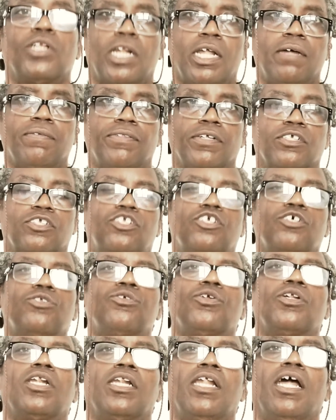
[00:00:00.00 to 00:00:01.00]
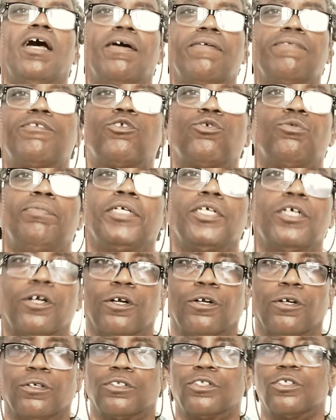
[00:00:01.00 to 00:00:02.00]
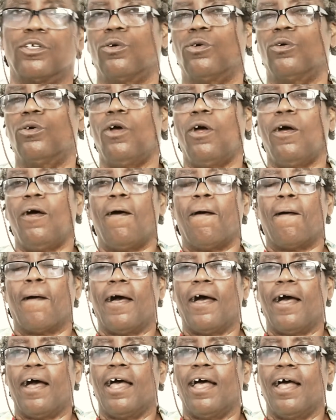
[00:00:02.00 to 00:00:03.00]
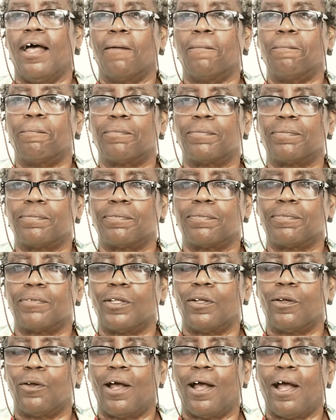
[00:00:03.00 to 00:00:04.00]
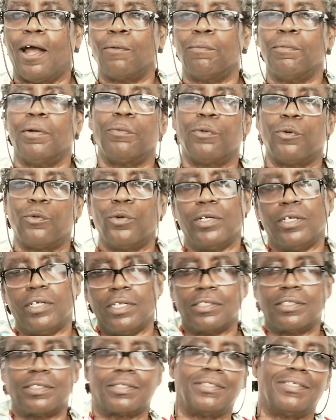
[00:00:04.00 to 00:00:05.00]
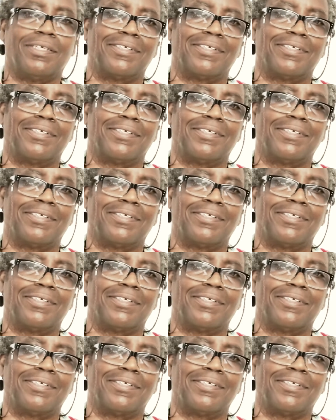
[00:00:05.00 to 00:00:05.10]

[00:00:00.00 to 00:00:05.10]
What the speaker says: love this. Children love to be heard. So I remember when this